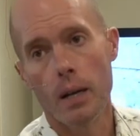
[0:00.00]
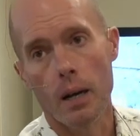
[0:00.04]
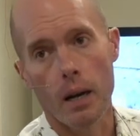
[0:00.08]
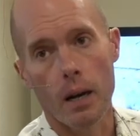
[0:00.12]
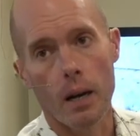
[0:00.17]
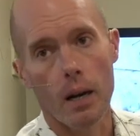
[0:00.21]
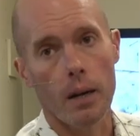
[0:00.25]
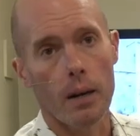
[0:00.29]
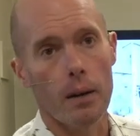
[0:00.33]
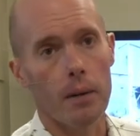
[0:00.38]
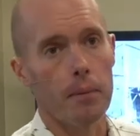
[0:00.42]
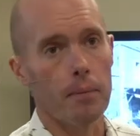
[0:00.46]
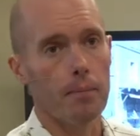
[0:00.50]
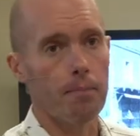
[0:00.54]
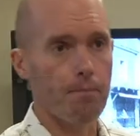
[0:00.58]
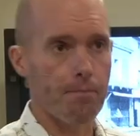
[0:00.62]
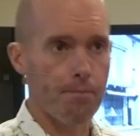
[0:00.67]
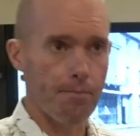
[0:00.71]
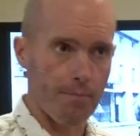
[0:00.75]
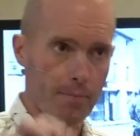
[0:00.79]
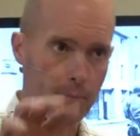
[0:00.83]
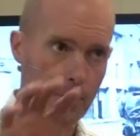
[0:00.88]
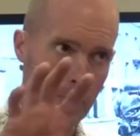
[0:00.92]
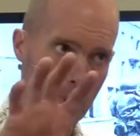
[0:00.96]

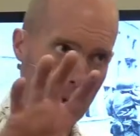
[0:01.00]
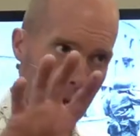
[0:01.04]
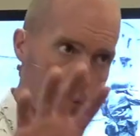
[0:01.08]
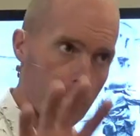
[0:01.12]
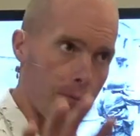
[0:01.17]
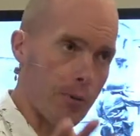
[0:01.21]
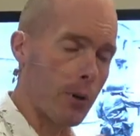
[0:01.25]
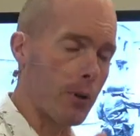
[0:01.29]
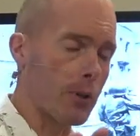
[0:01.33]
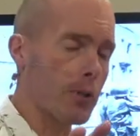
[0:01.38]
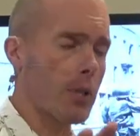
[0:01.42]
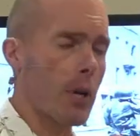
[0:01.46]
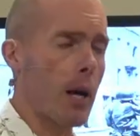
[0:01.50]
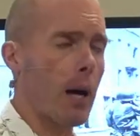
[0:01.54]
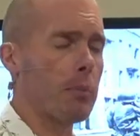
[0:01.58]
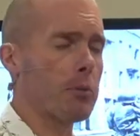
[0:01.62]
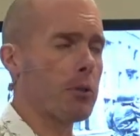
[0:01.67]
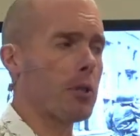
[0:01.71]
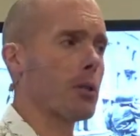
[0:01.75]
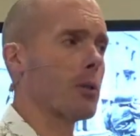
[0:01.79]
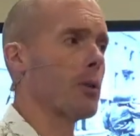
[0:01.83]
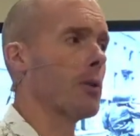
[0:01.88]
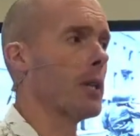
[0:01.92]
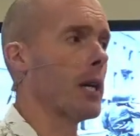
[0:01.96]
The first
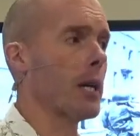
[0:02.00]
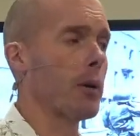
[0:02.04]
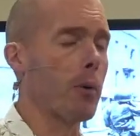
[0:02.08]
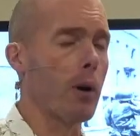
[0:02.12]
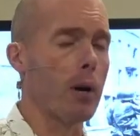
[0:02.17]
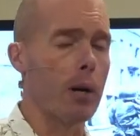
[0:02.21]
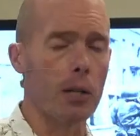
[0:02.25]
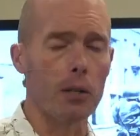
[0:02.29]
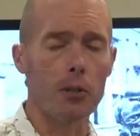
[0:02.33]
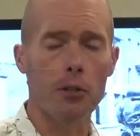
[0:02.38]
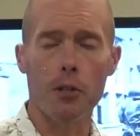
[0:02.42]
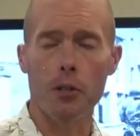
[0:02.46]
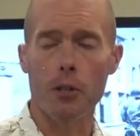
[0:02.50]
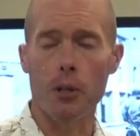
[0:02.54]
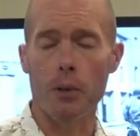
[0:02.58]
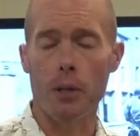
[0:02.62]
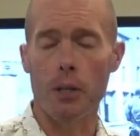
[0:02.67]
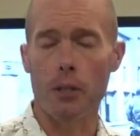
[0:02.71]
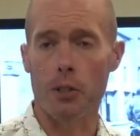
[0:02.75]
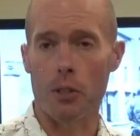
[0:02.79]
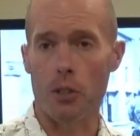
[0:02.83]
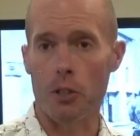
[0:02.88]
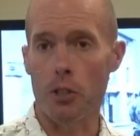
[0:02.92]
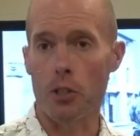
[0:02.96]
obstacle they run into
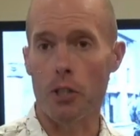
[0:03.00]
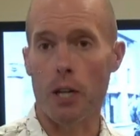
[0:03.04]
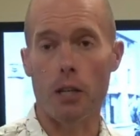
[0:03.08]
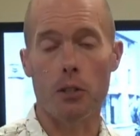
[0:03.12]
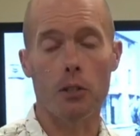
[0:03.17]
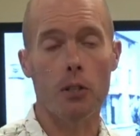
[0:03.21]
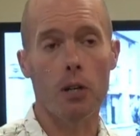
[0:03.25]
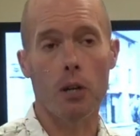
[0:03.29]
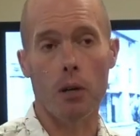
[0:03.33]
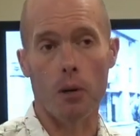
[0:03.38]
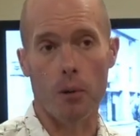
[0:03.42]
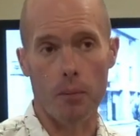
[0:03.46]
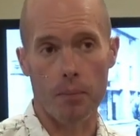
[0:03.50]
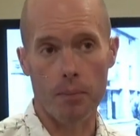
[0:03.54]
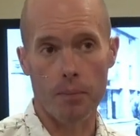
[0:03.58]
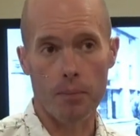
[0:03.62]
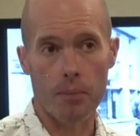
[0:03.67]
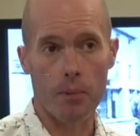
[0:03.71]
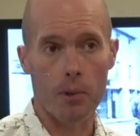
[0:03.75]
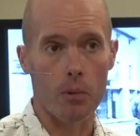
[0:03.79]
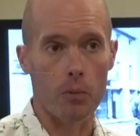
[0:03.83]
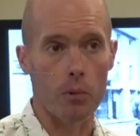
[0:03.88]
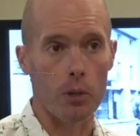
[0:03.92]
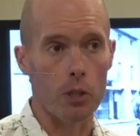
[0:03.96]
is a chateau,
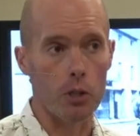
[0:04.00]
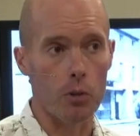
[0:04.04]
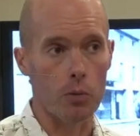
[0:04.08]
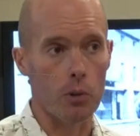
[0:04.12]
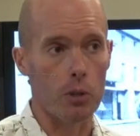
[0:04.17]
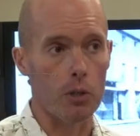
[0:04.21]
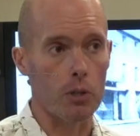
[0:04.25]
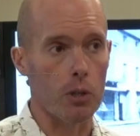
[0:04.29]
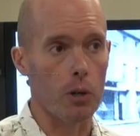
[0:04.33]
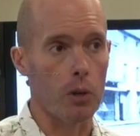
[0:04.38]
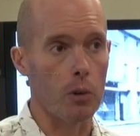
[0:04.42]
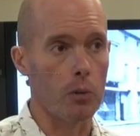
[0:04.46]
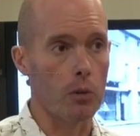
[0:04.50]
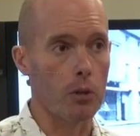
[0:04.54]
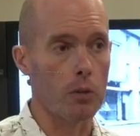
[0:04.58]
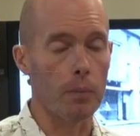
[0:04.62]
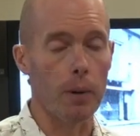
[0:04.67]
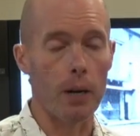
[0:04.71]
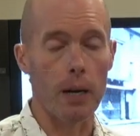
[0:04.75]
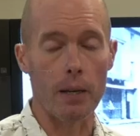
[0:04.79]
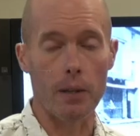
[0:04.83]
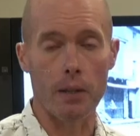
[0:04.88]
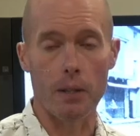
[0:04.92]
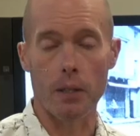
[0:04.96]
which was owned
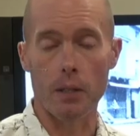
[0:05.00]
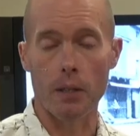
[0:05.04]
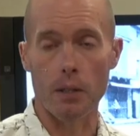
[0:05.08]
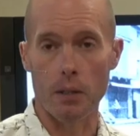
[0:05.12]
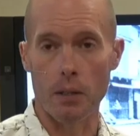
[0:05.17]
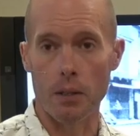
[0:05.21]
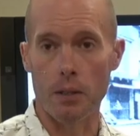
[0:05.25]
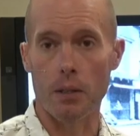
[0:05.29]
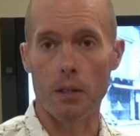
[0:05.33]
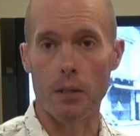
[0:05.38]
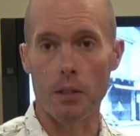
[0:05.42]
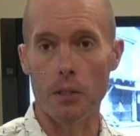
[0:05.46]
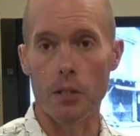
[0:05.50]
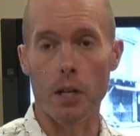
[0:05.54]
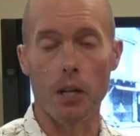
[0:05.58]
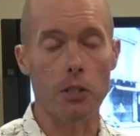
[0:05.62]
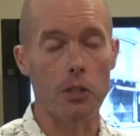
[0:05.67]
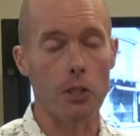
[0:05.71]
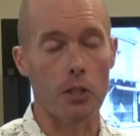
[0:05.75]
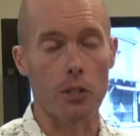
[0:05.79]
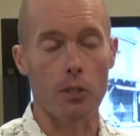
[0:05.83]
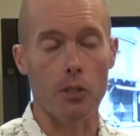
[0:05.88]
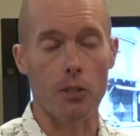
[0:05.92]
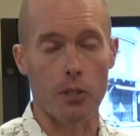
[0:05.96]
by the
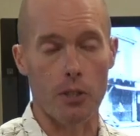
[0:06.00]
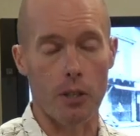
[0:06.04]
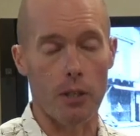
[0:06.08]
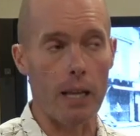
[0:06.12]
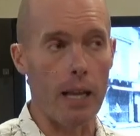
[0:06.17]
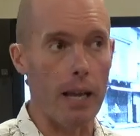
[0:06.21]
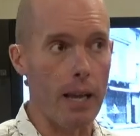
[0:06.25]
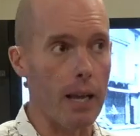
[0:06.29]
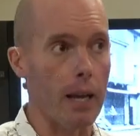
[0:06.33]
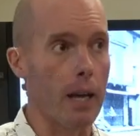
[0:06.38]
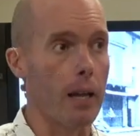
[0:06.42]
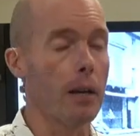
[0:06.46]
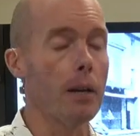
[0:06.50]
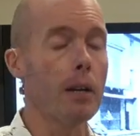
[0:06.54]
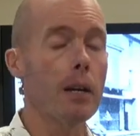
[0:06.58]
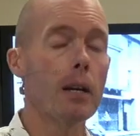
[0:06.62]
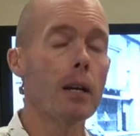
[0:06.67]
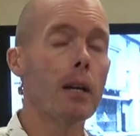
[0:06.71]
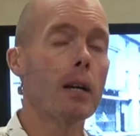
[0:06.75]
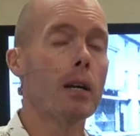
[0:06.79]
Duchess Anne,